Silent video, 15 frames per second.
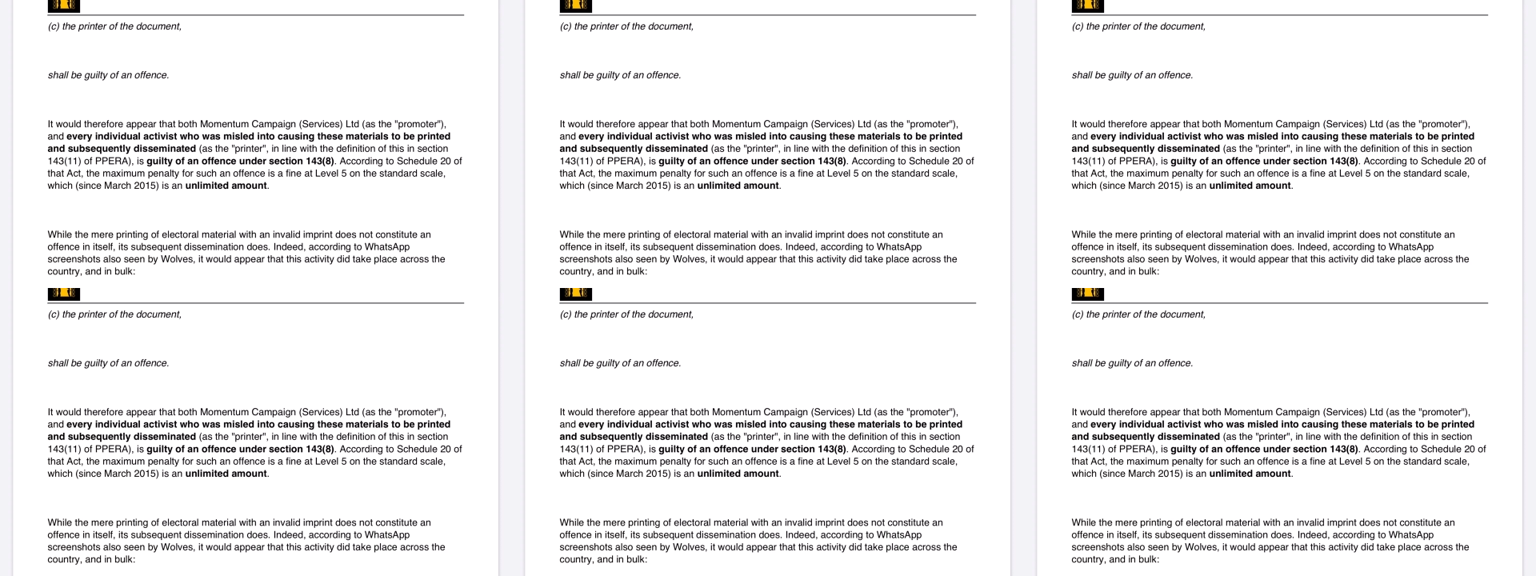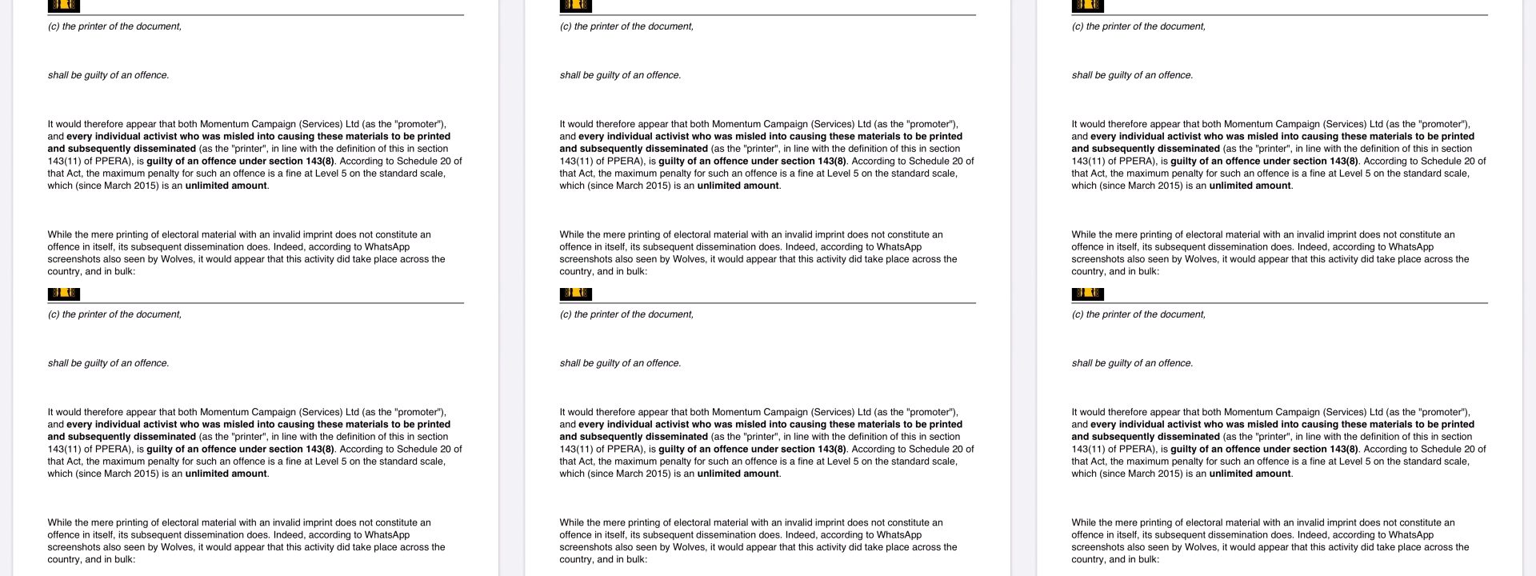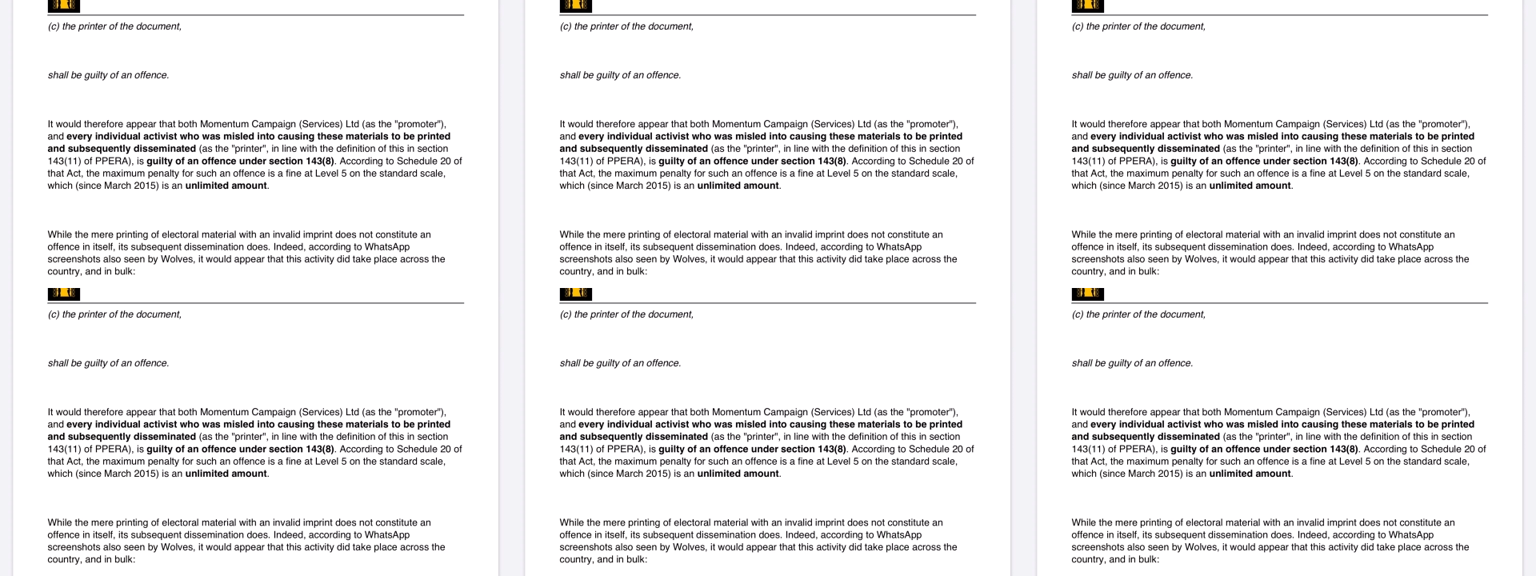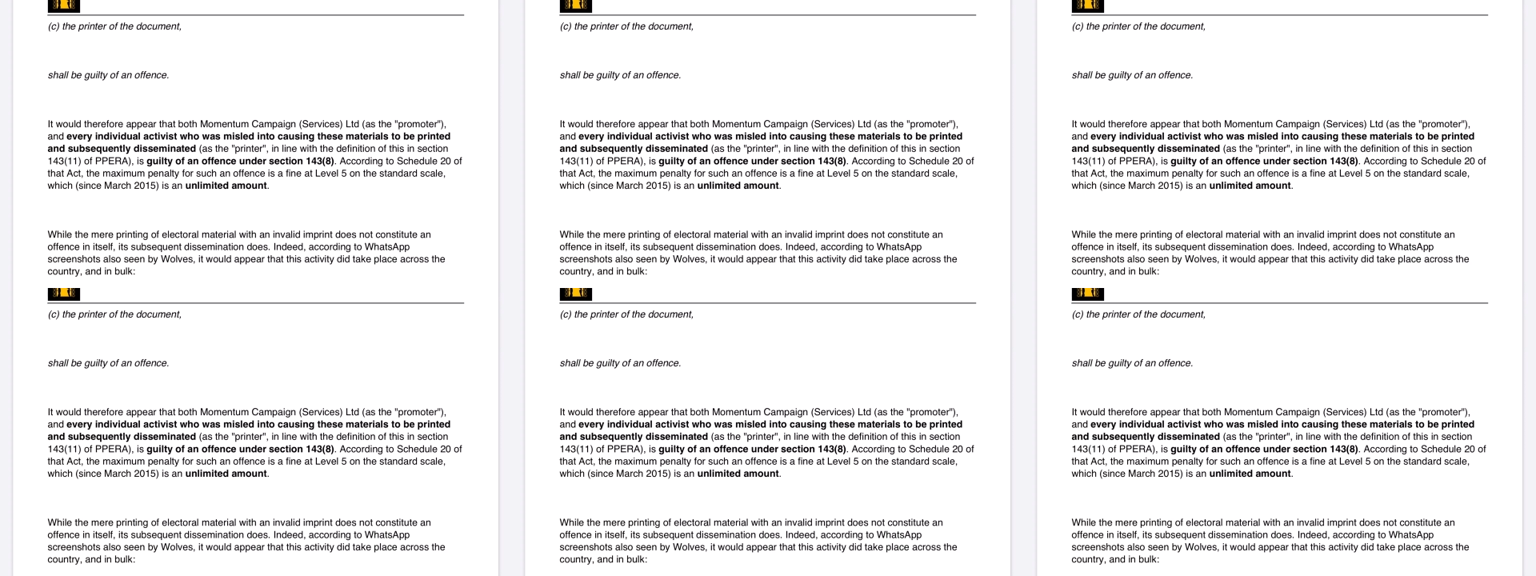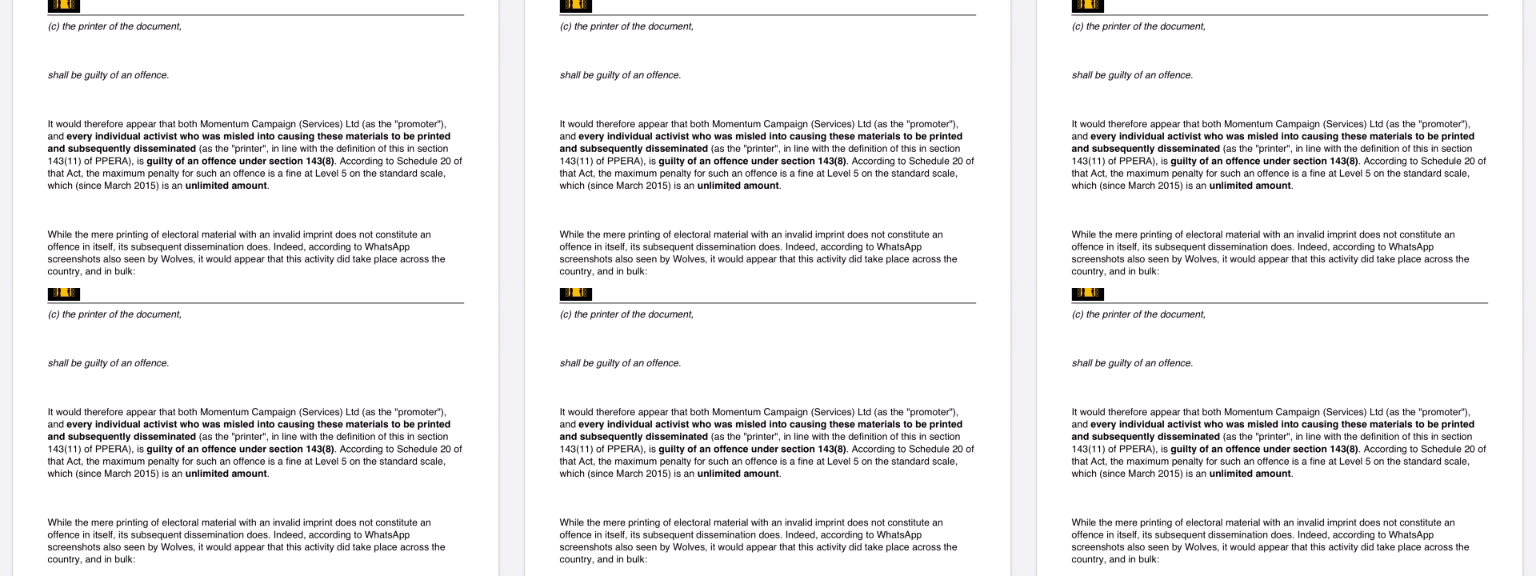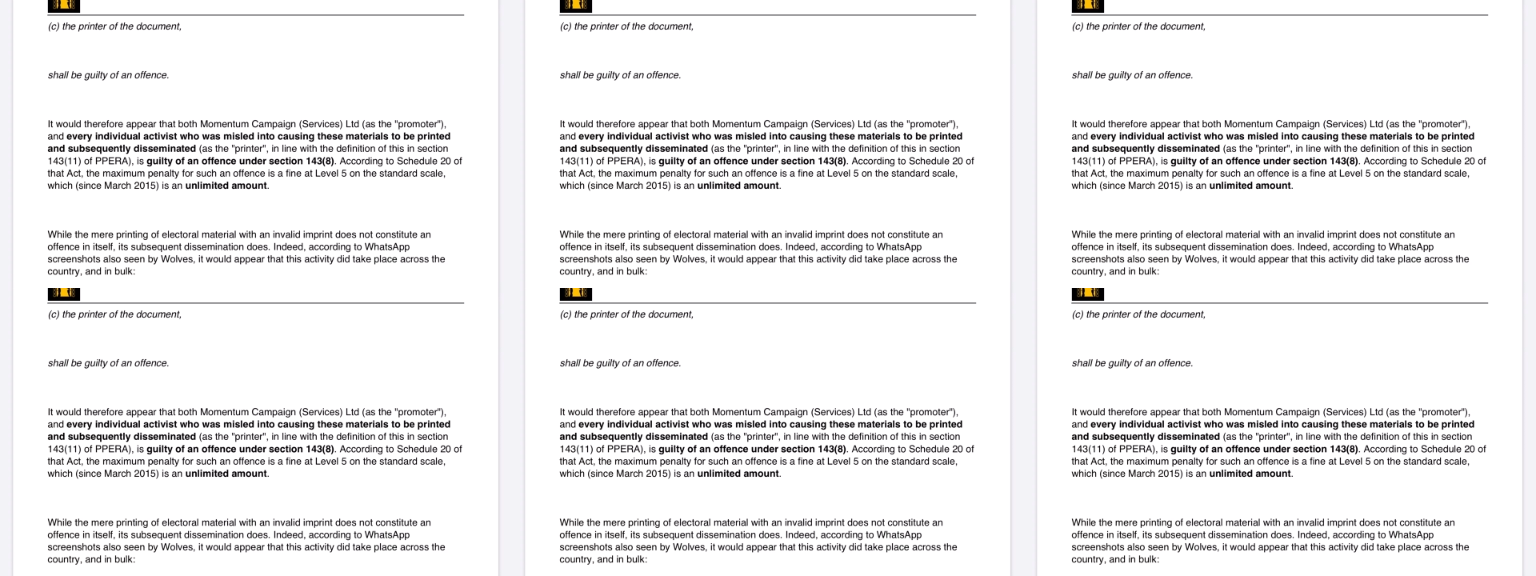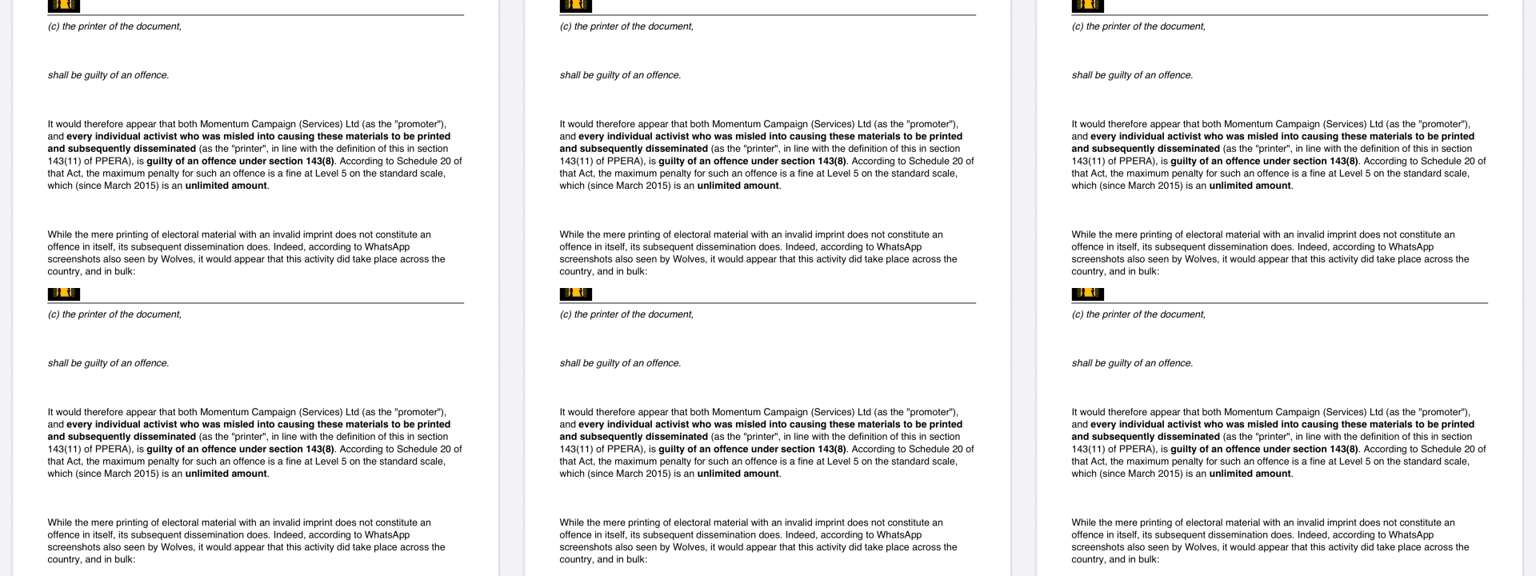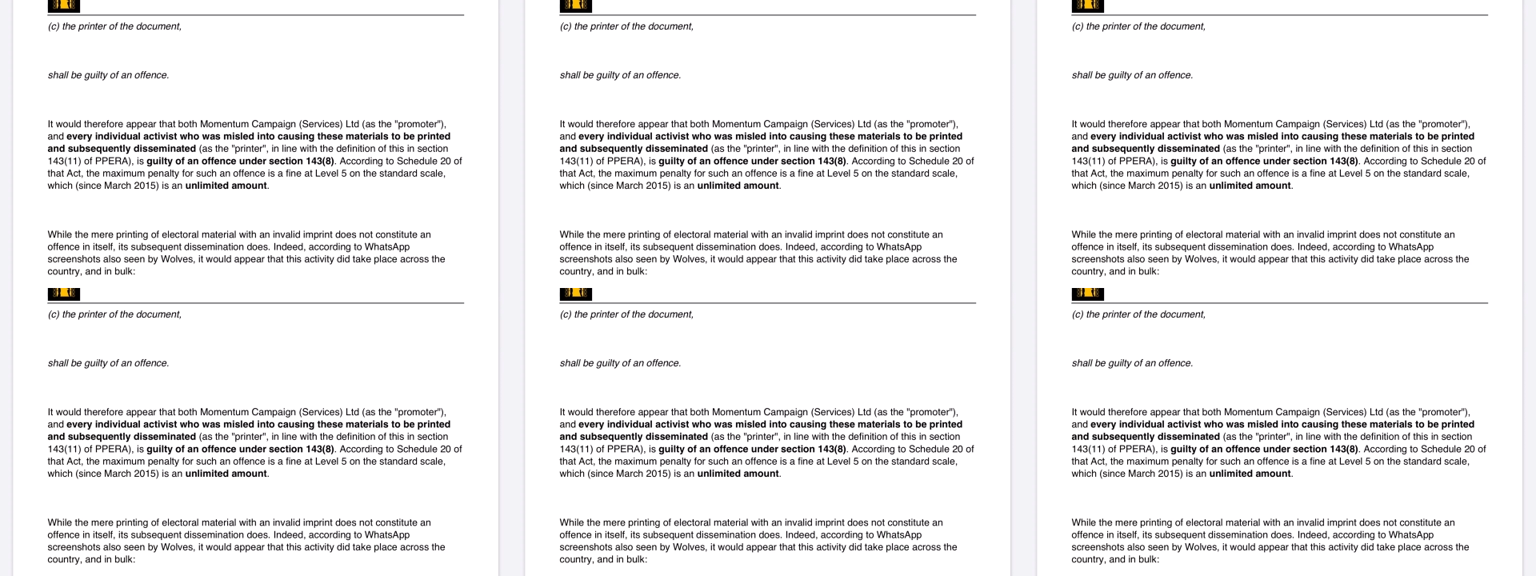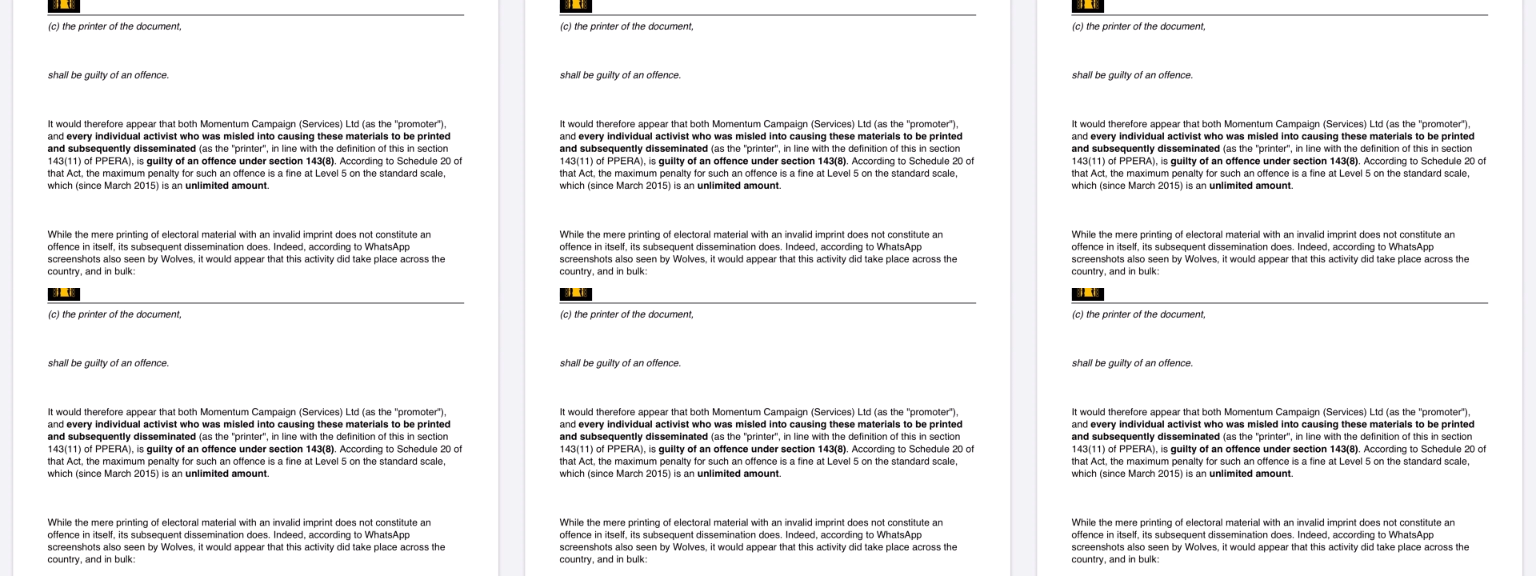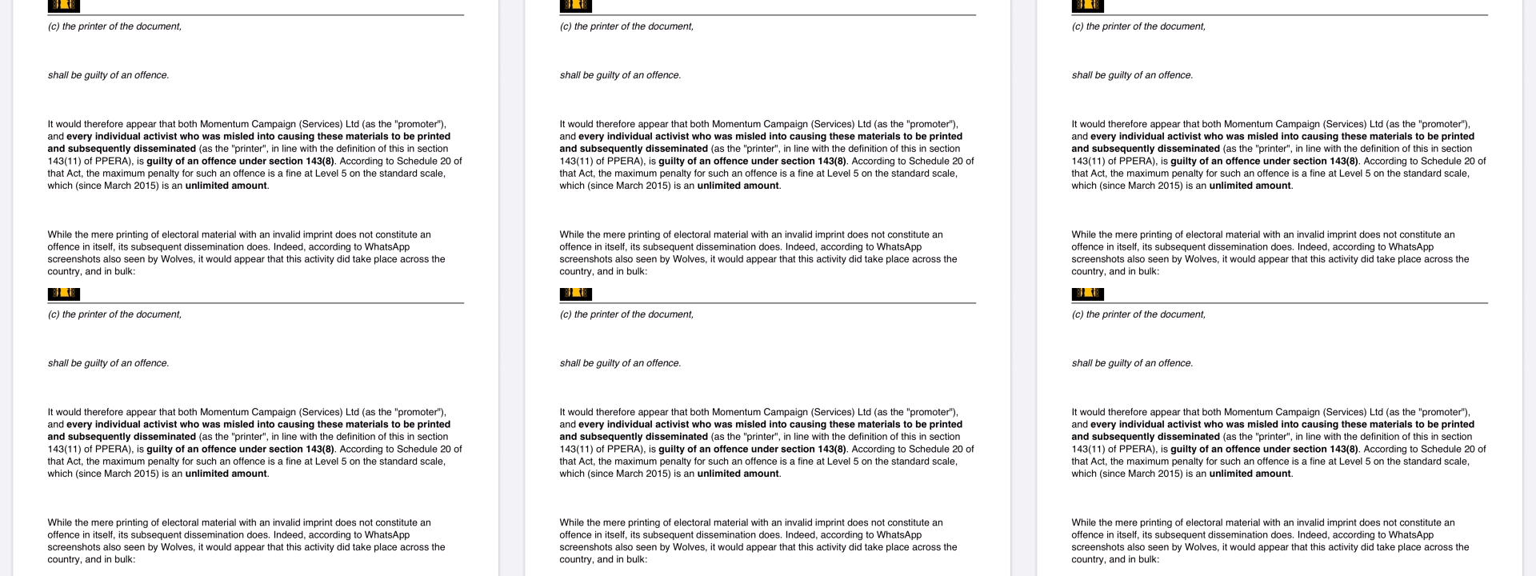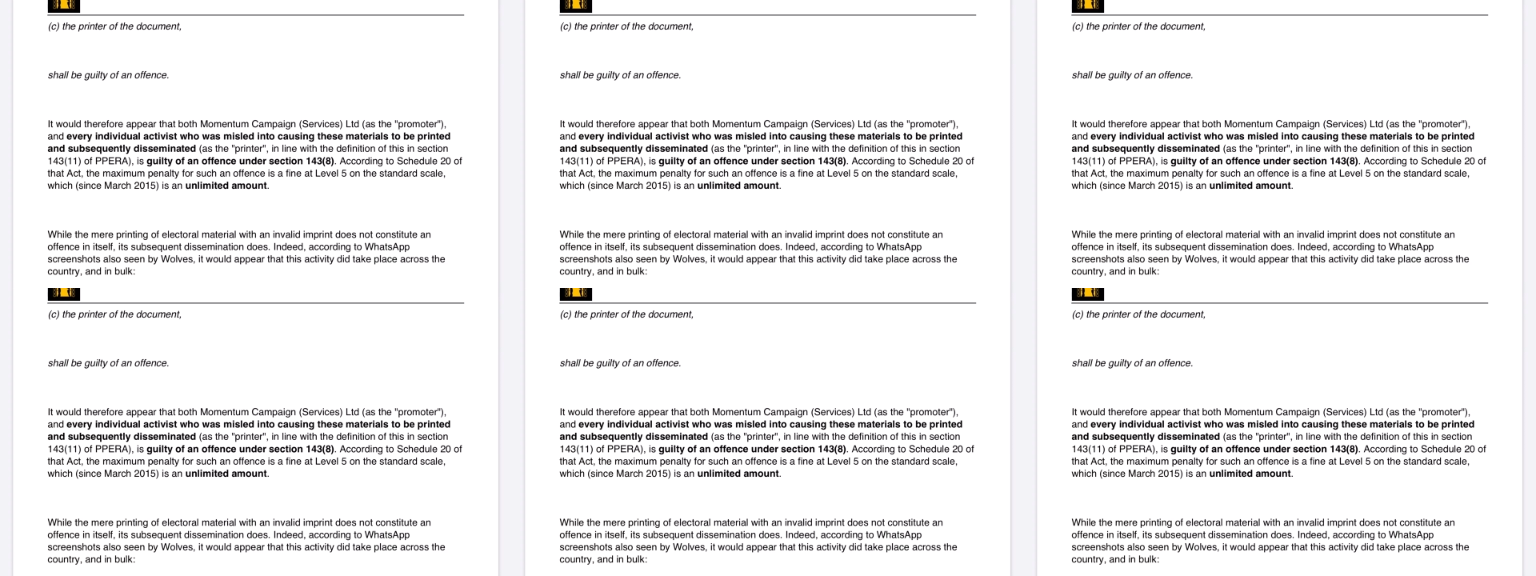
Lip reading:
No face is visible, so there are no lips to read.